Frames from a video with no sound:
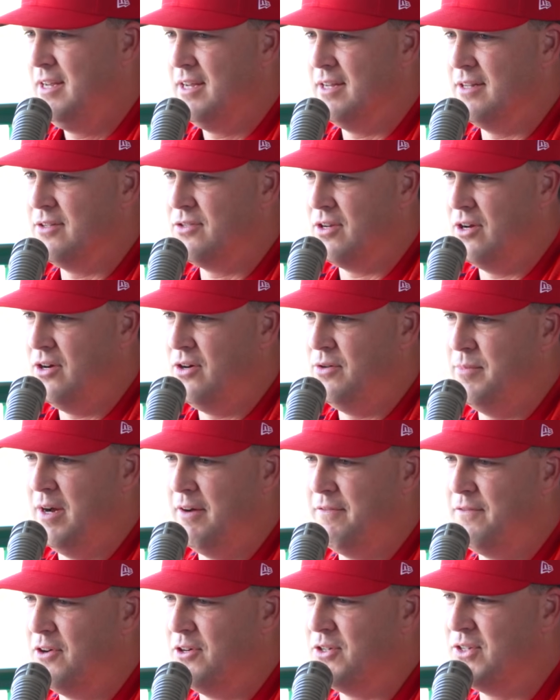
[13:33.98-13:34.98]
And so my
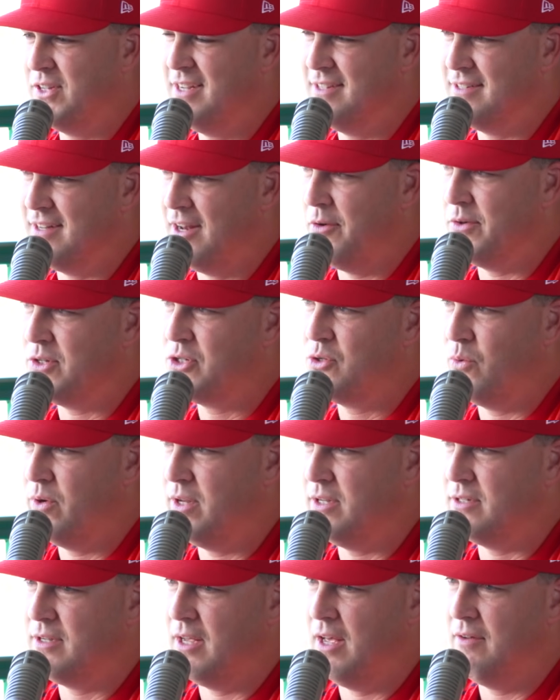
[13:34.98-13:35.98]
first season I was
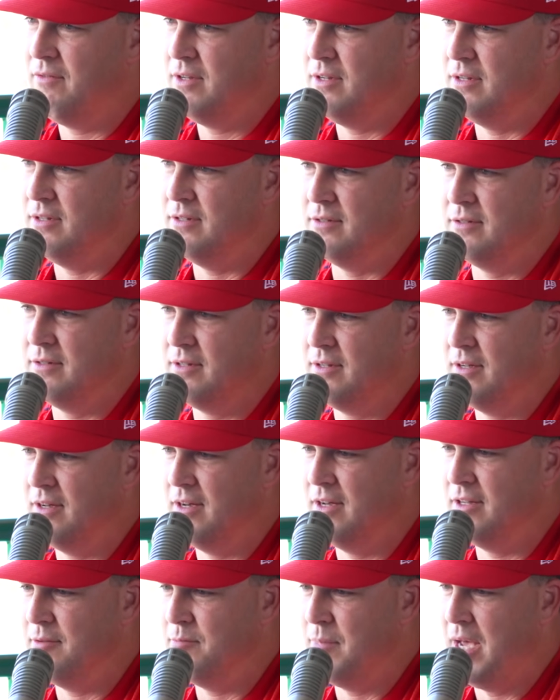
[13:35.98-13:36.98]
27, and
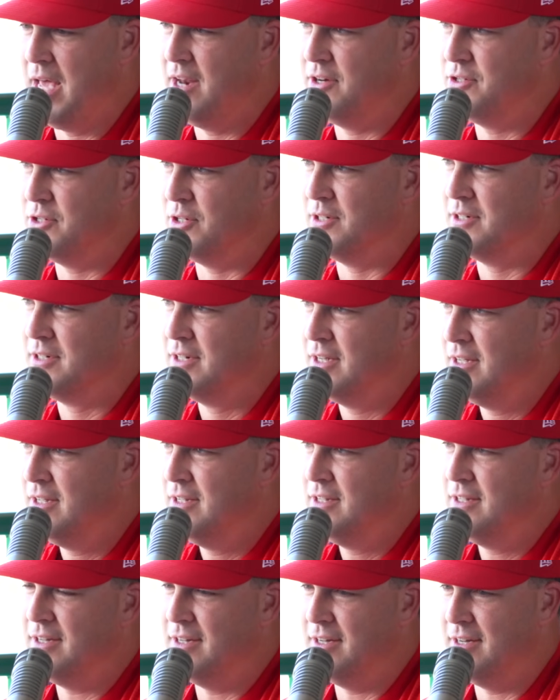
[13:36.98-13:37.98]
the manager,
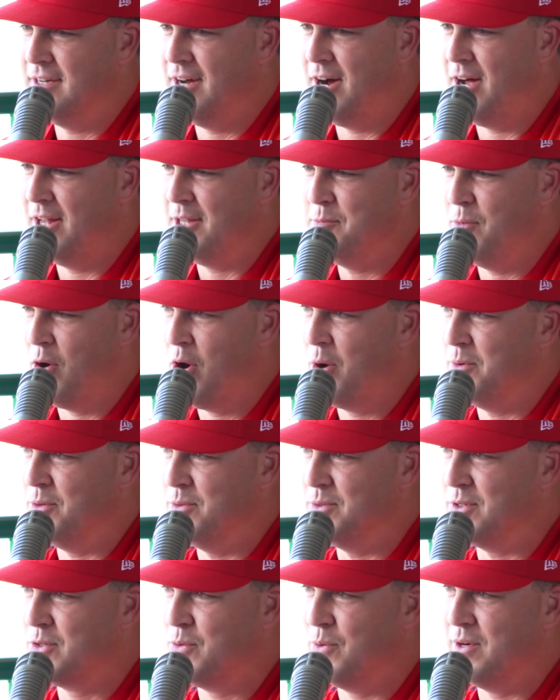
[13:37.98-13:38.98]
Ollie Marmol,
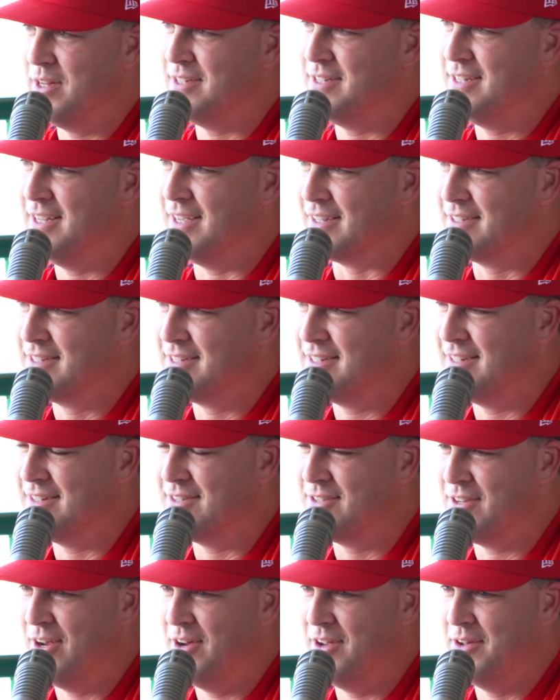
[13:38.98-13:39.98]
was 26. And
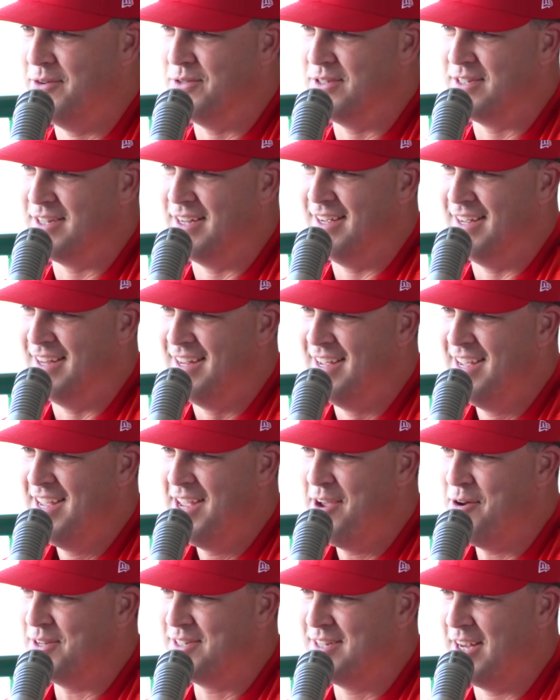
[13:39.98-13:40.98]
so it
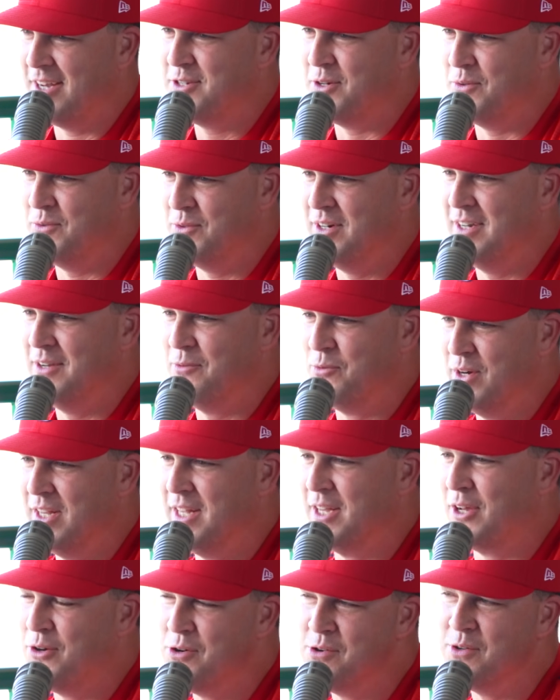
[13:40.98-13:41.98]
was such a
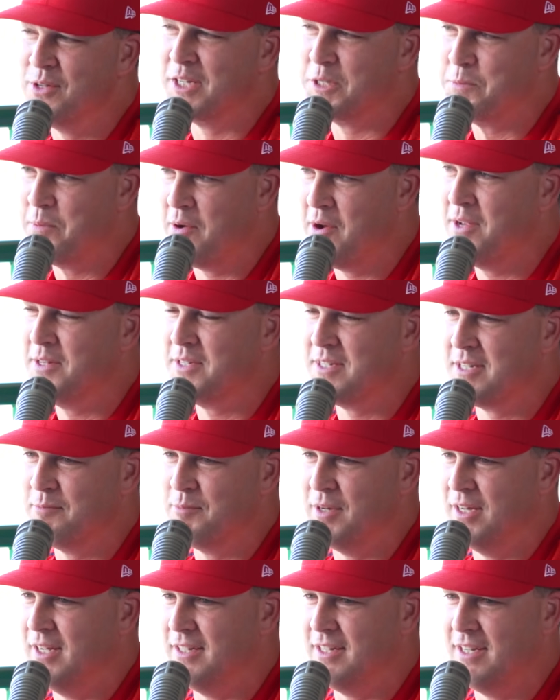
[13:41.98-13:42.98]
really cool experience.
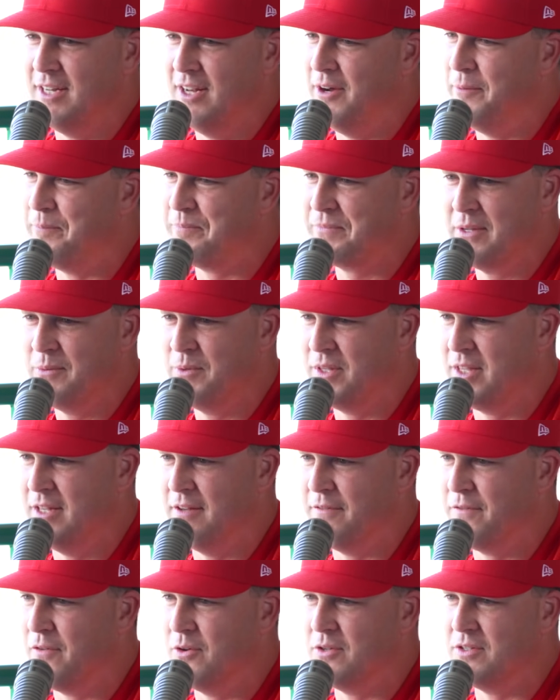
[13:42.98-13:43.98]
But, within
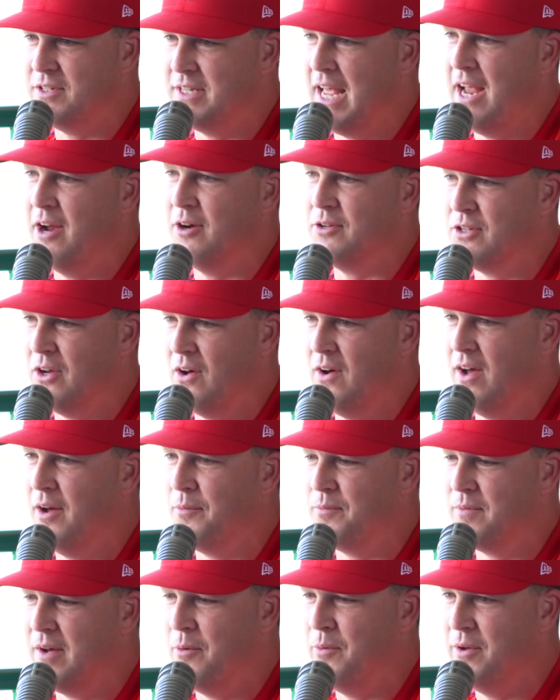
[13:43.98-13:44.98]
the first day or so,
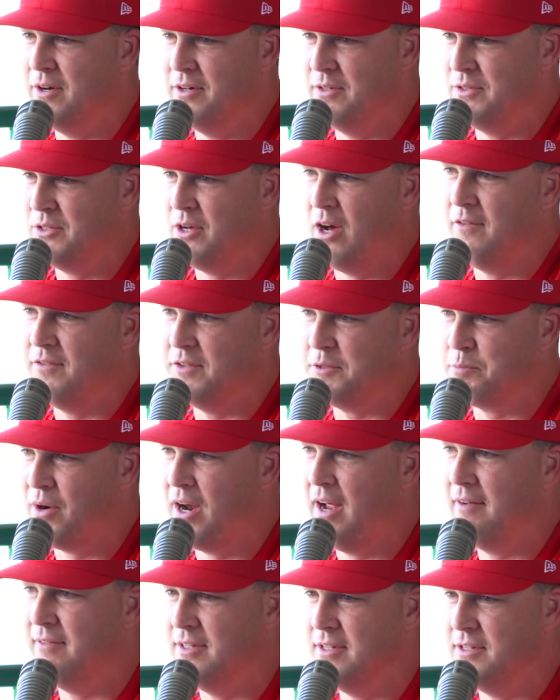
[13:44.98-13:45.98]
I went into his office
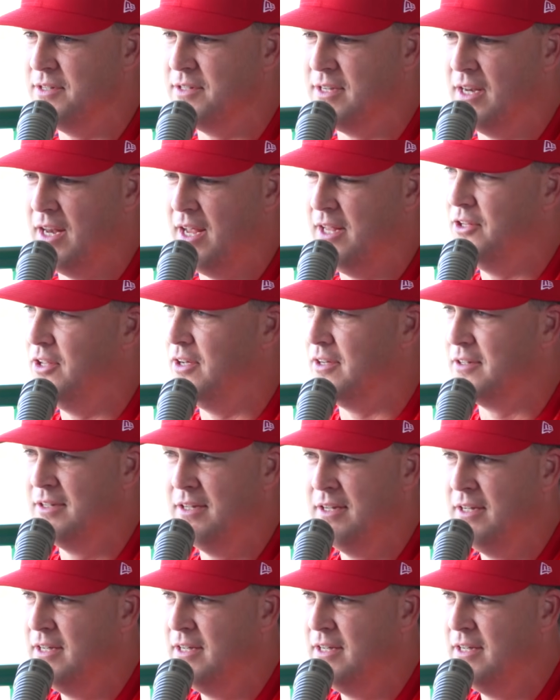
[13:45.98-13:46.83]
privately and just said, "Hey, look,